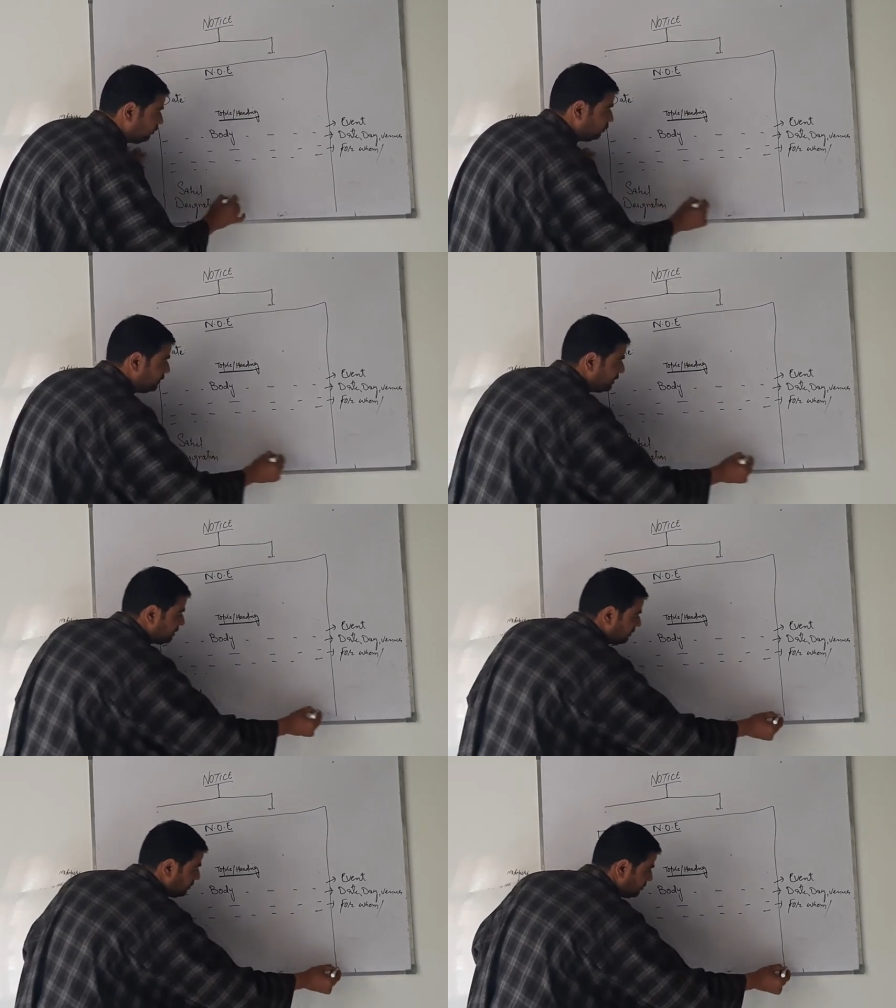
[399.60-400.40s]
we
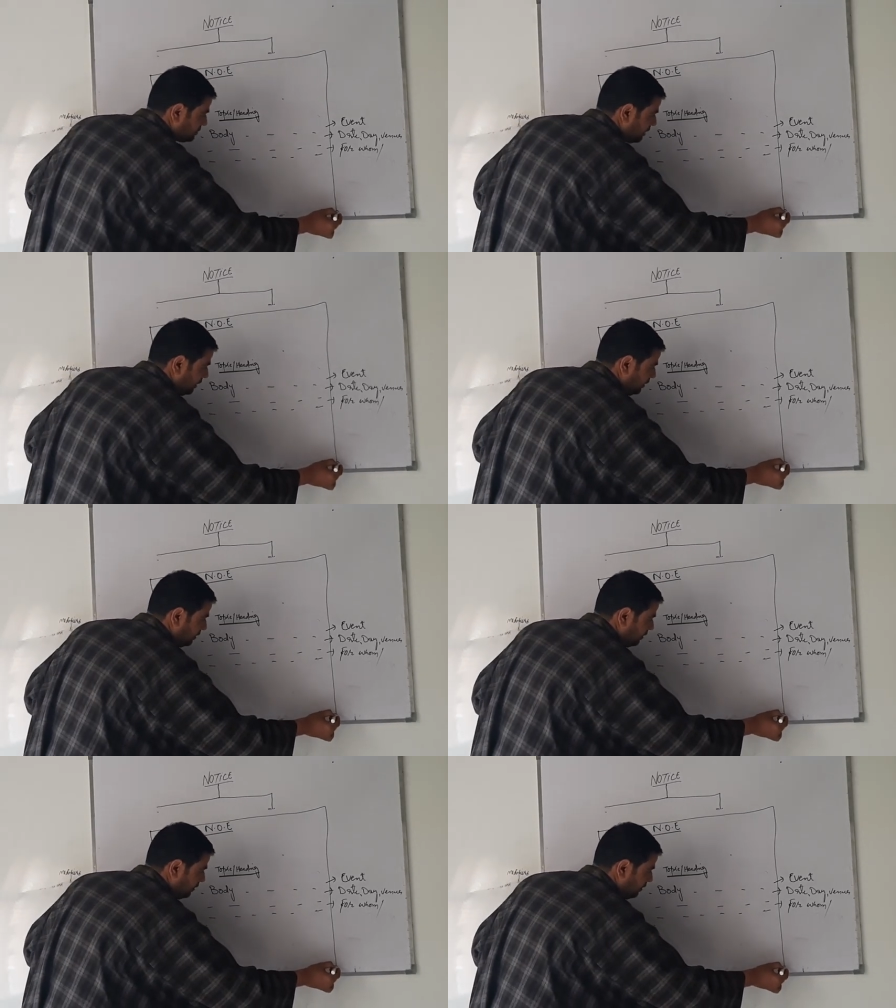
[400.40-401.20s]
close the
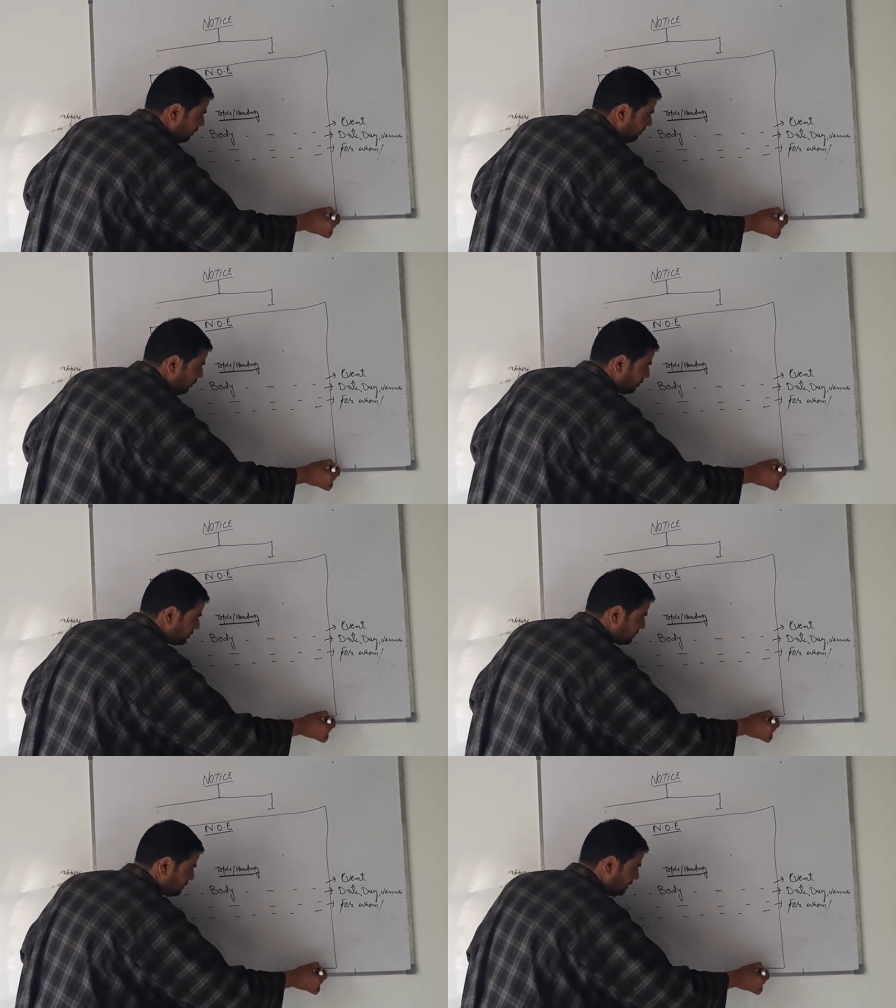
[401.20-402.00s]

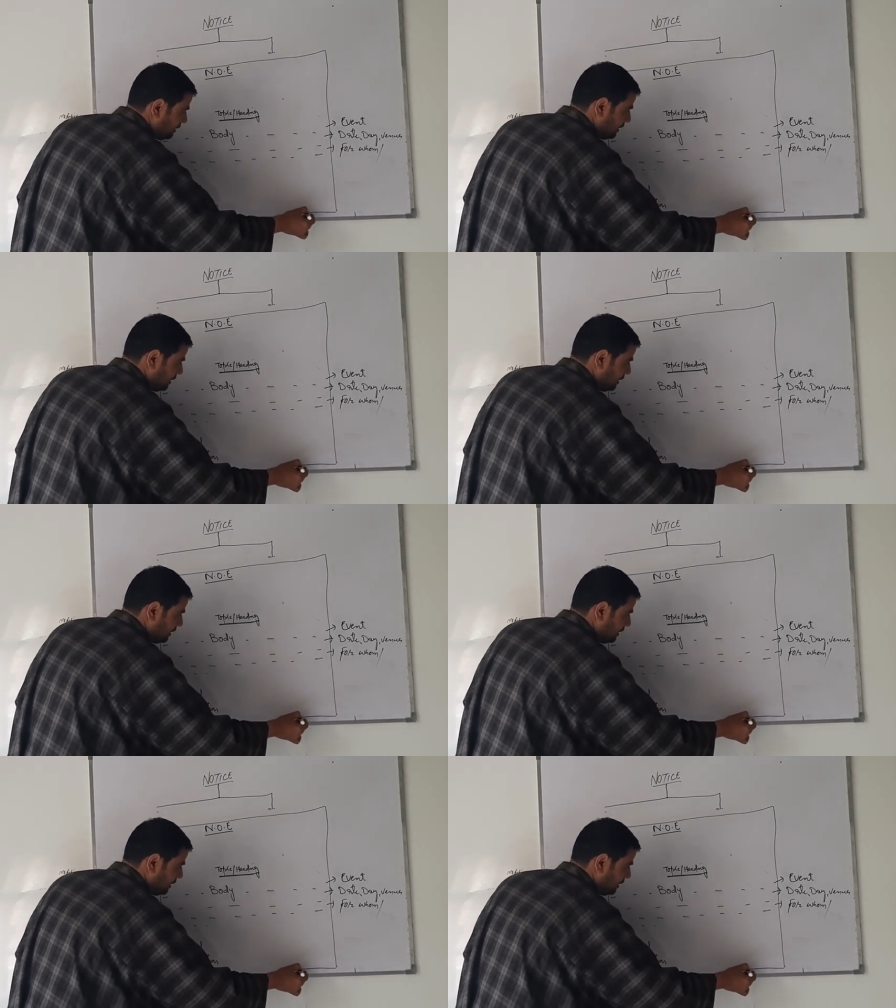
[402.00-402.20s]
box.